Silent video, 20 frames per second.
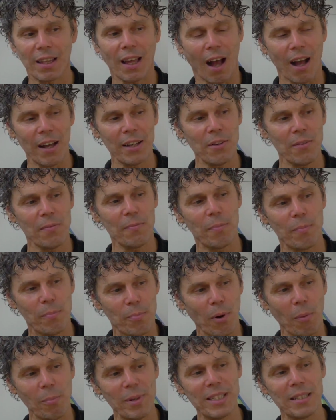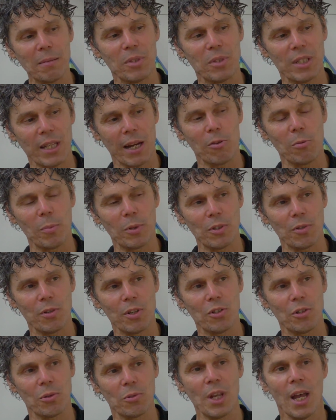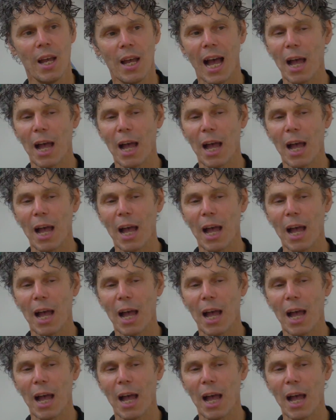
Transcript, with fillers: kind of probably terrible street shows.